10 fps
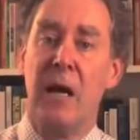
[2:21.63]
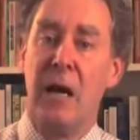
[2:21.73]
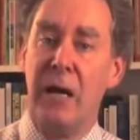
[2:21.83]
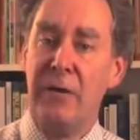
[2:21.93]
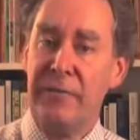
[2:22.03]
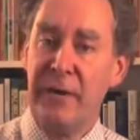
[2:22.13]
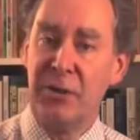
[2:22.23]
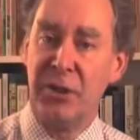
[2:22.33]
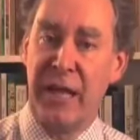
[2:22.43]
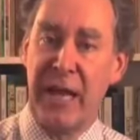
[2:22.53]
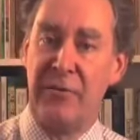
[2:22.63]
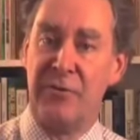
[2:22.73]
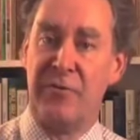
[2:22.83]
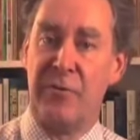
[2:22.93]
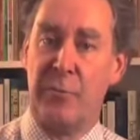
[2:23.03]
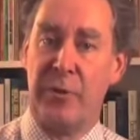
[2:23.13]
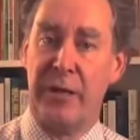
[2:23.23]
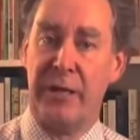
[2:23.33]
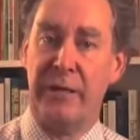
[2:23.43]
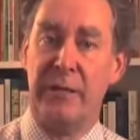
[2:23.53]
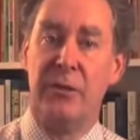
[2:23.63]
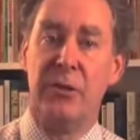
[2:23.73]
Higher functioning areas of the brain